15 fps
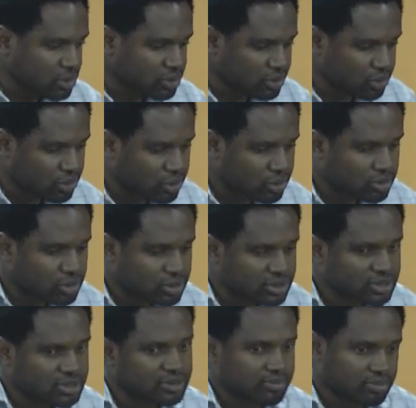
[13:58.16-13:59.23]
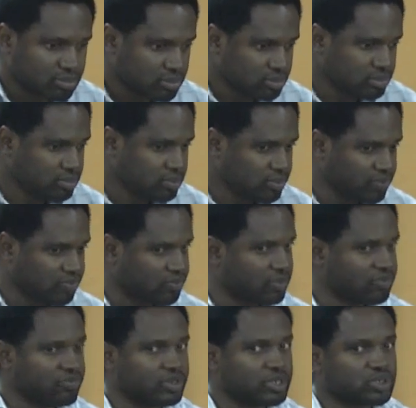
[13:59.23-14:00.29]
the chorus
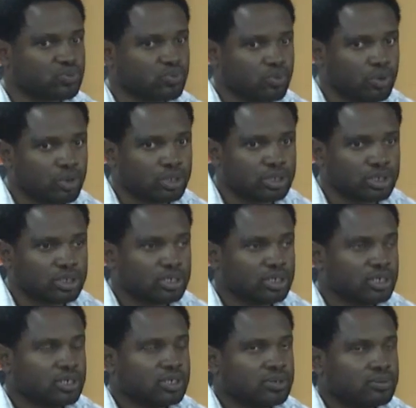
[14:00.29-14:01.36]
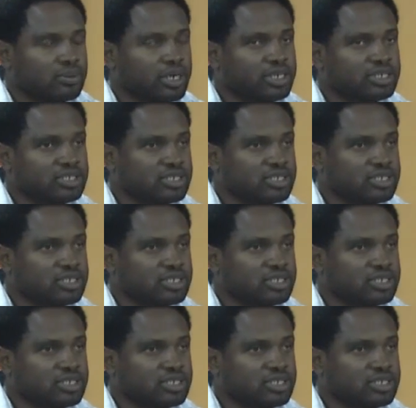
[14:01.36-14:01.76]
from verse 1, right?